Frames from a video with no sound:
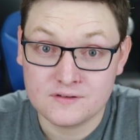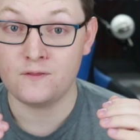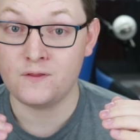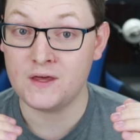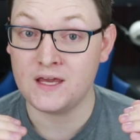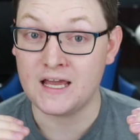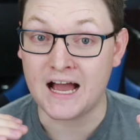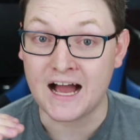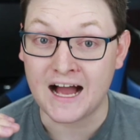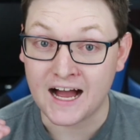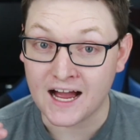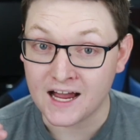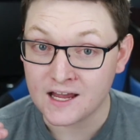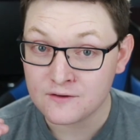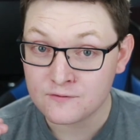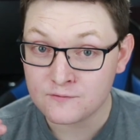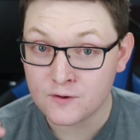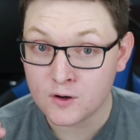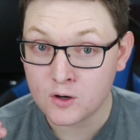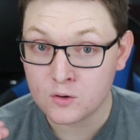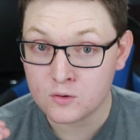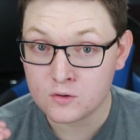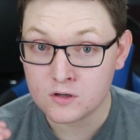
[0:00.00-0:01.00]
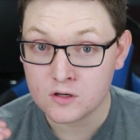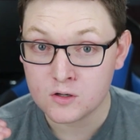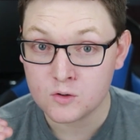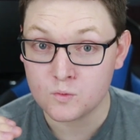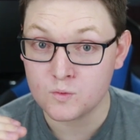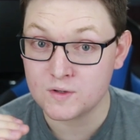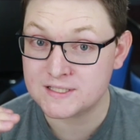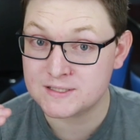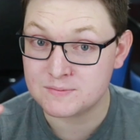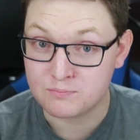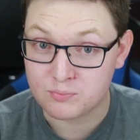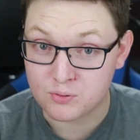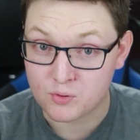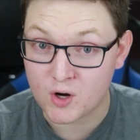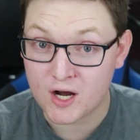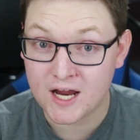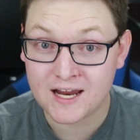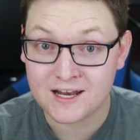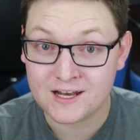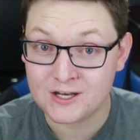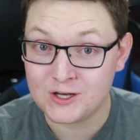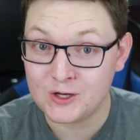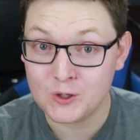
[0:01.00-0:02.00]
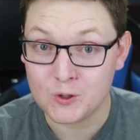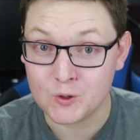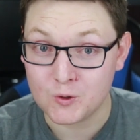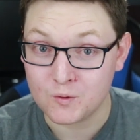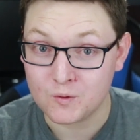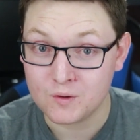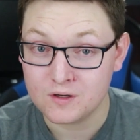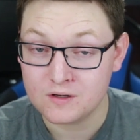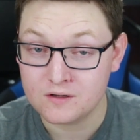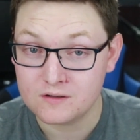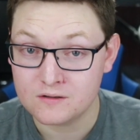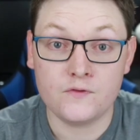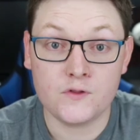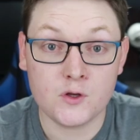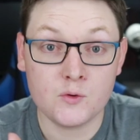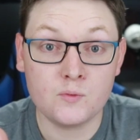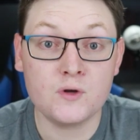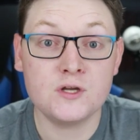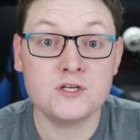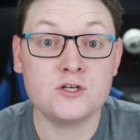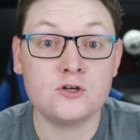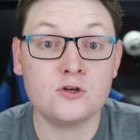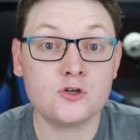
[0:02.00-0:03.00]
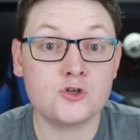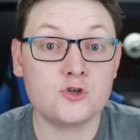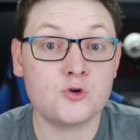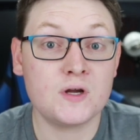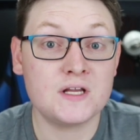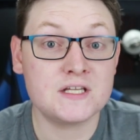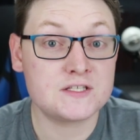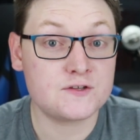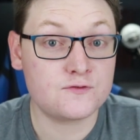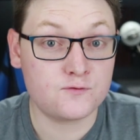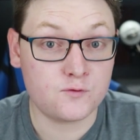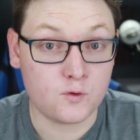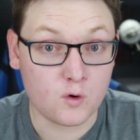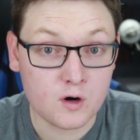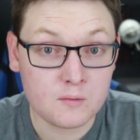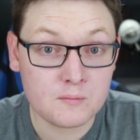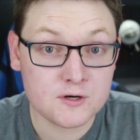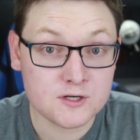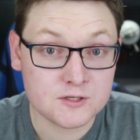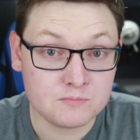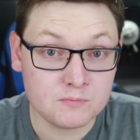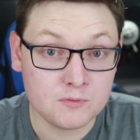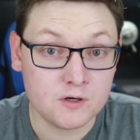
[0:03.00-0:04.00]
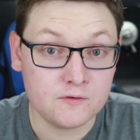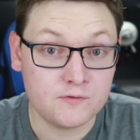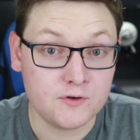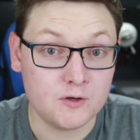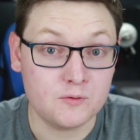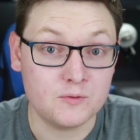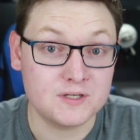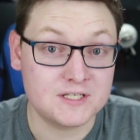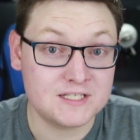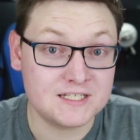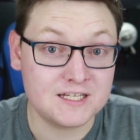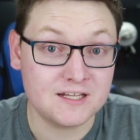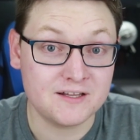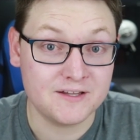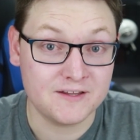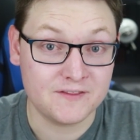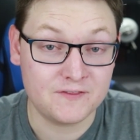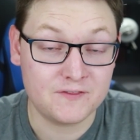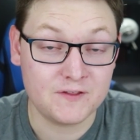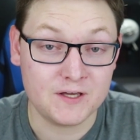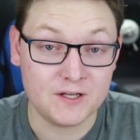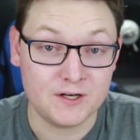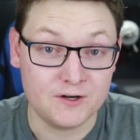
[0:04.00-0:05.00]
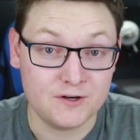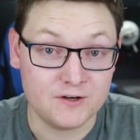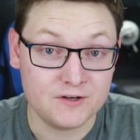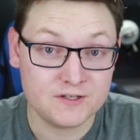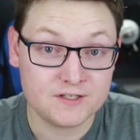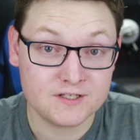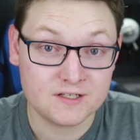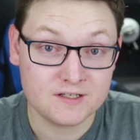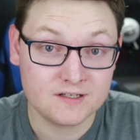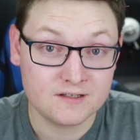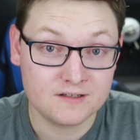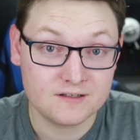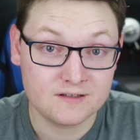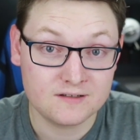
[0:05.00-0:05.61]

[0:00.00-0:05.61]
The iPhone was brand new. The original Transformers movie was still in theaters.